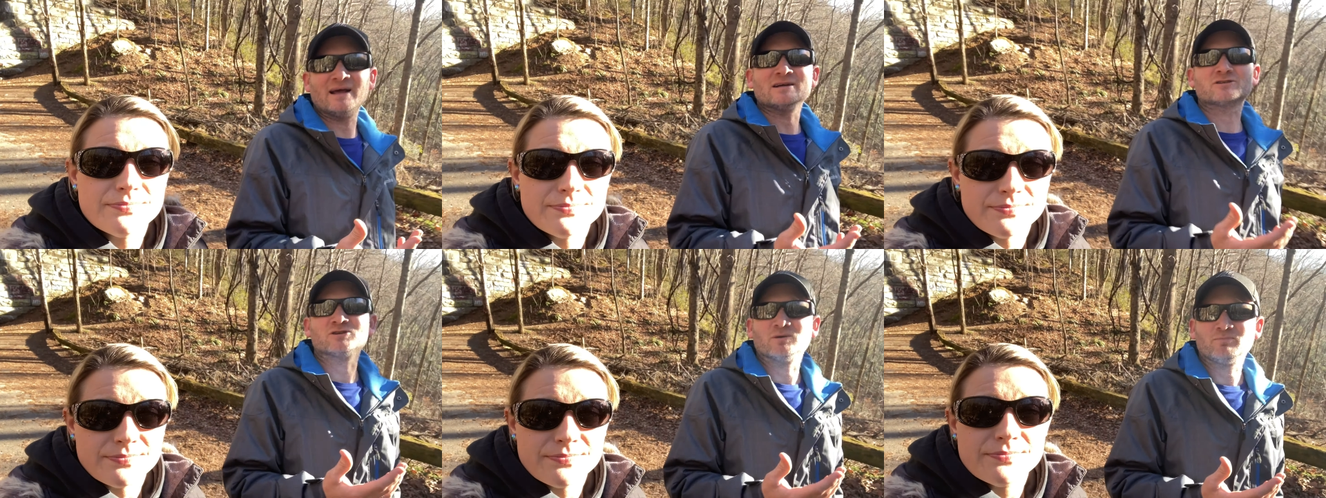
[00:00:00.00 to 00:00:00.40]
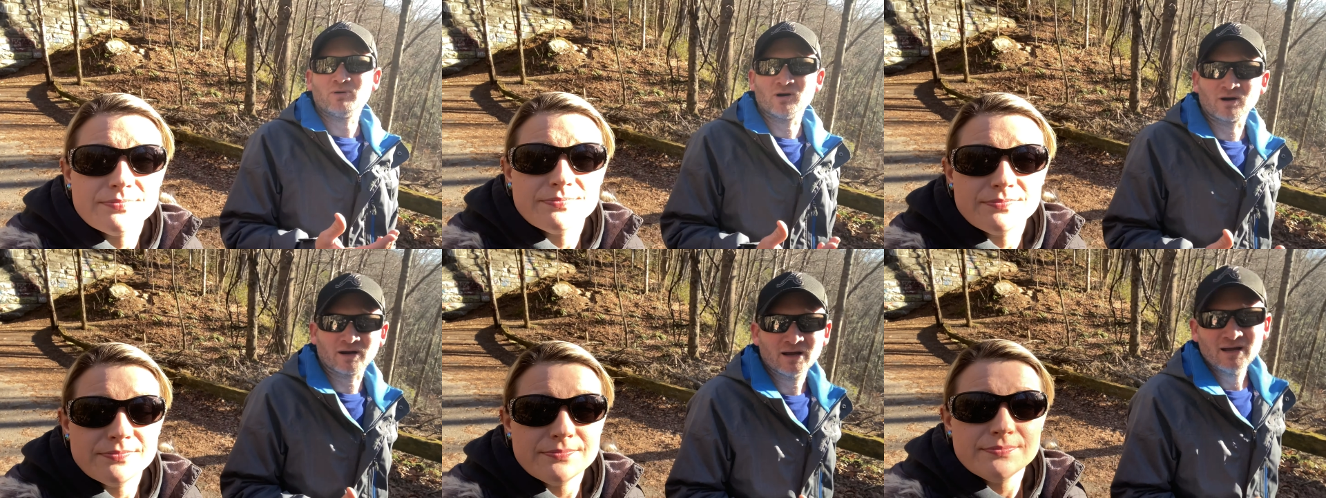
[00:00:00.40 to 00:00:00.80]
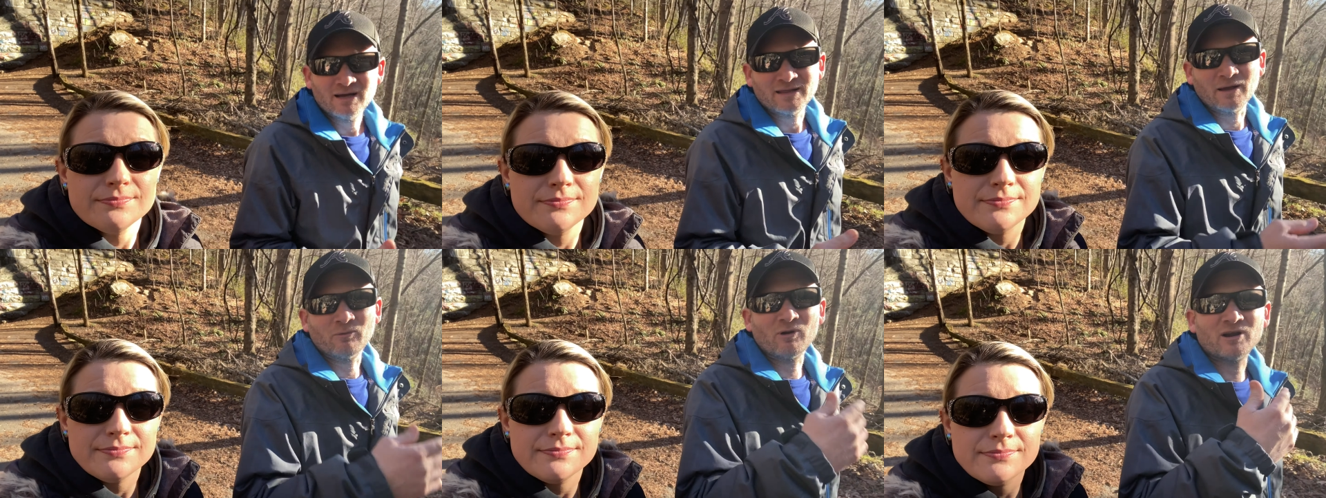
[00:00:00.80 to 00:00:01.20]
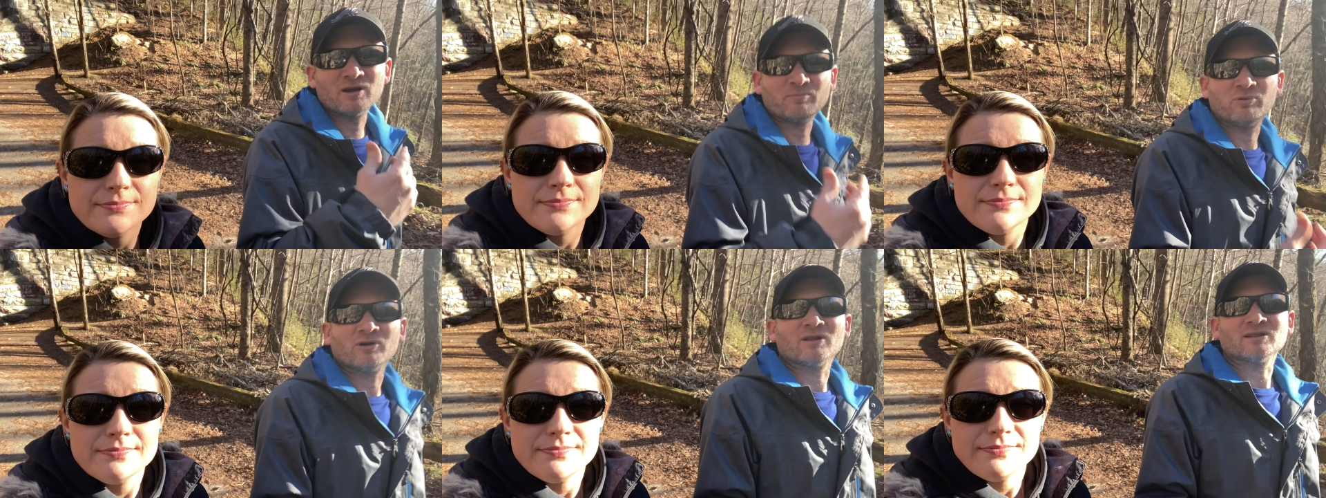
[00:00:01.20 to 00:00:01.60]
Speaker 1: National Park. They wanted to
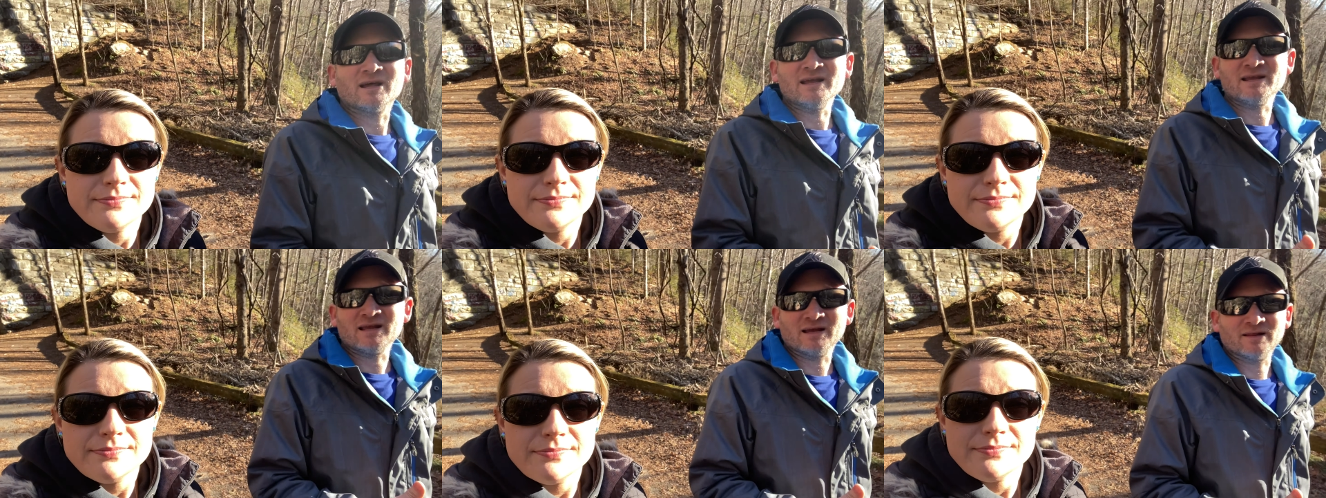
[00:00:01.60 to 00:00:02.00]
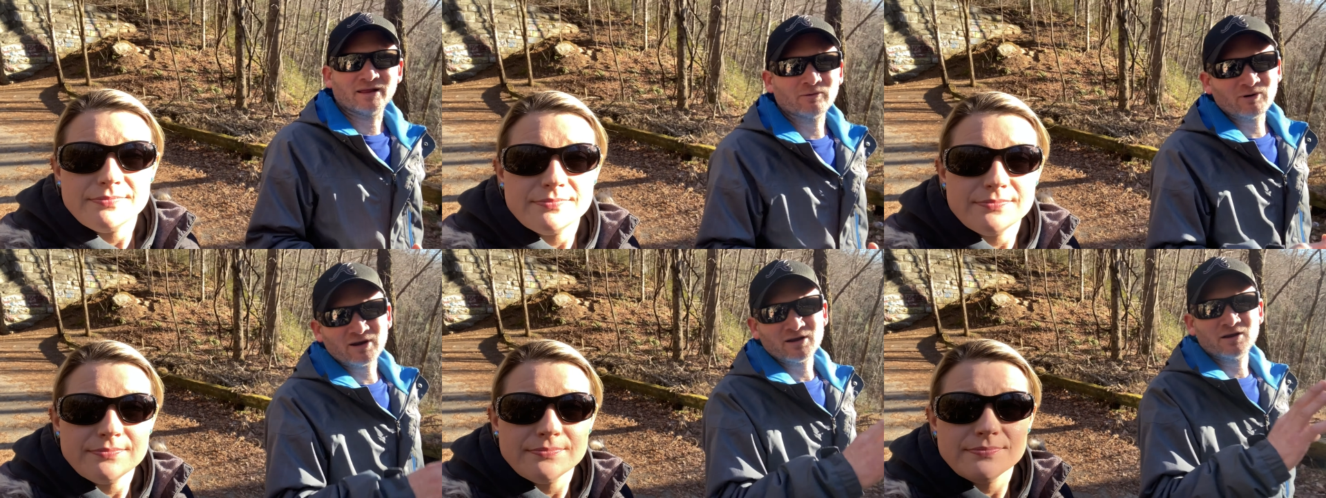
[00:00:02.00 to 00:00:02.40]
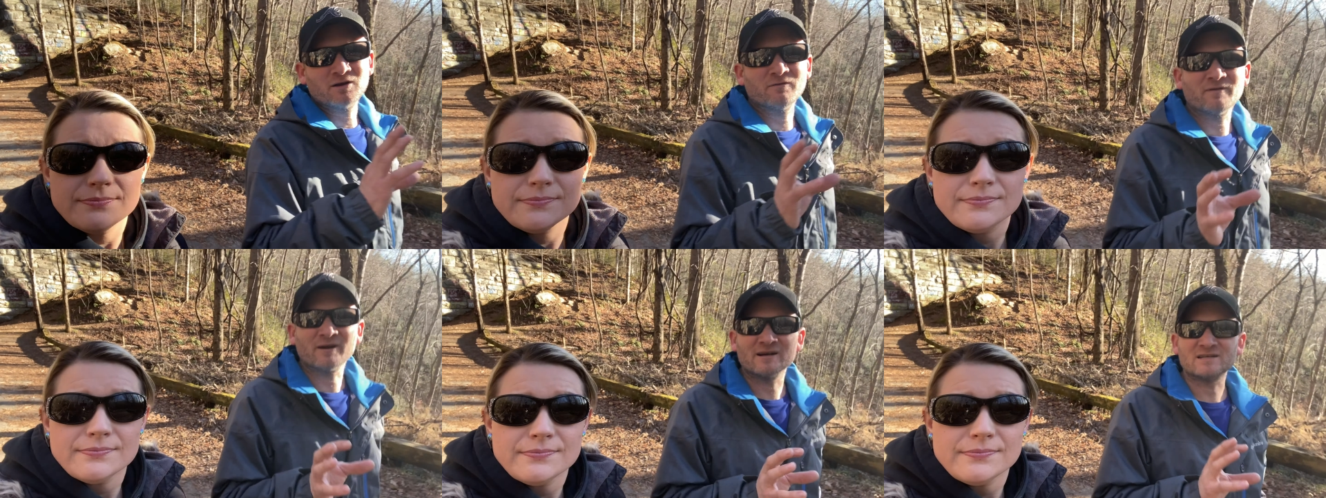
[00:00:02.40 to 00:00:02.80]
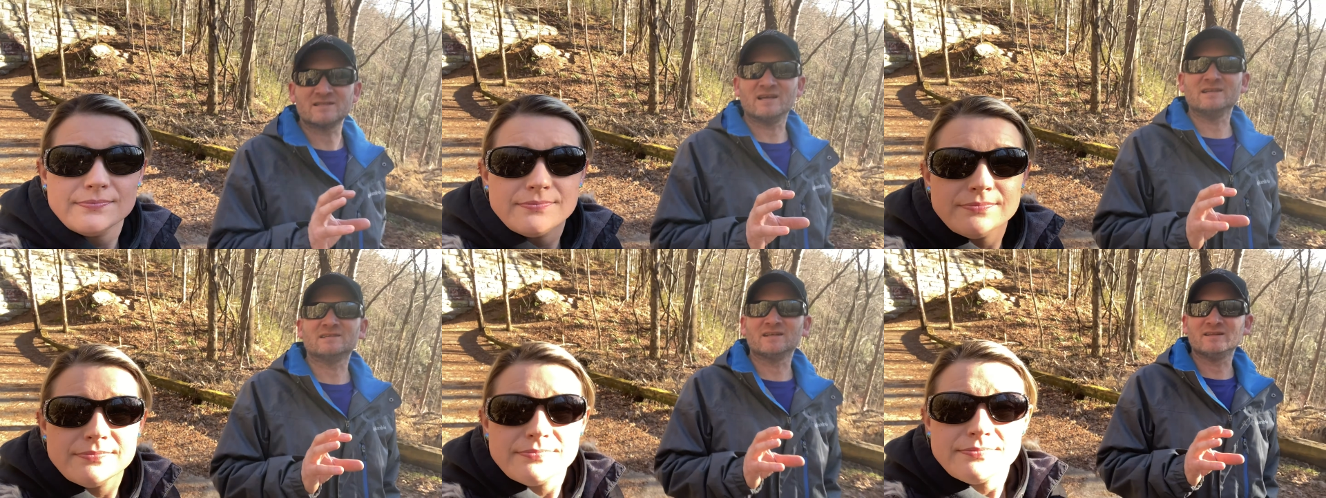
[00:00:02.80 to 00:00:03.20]
put a lake in. They wanted to do various
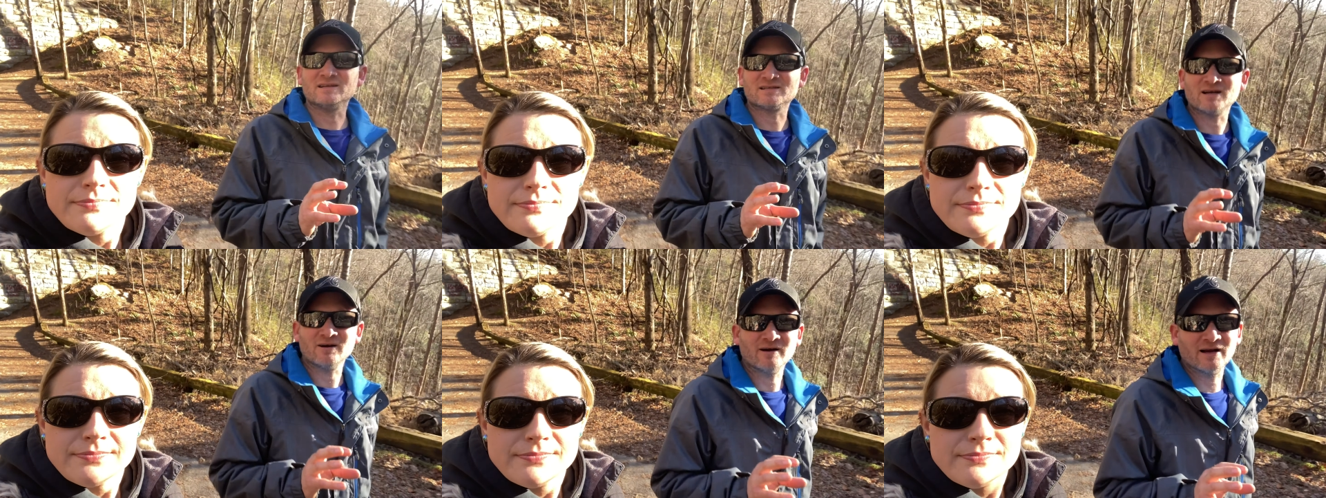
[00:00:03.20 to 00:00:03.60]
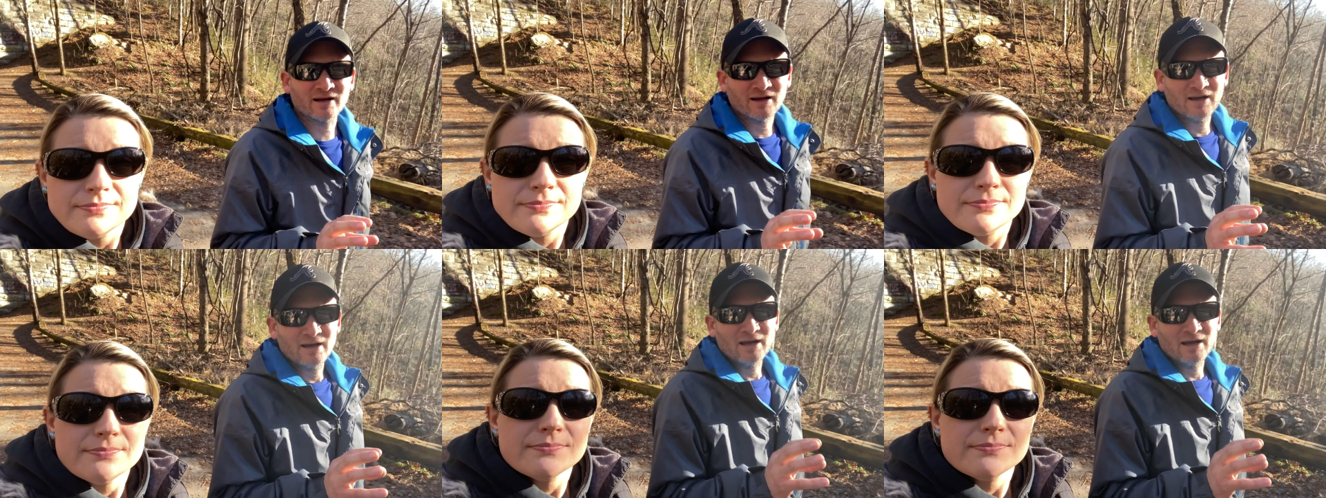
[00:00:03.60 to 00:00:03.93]
things in this area.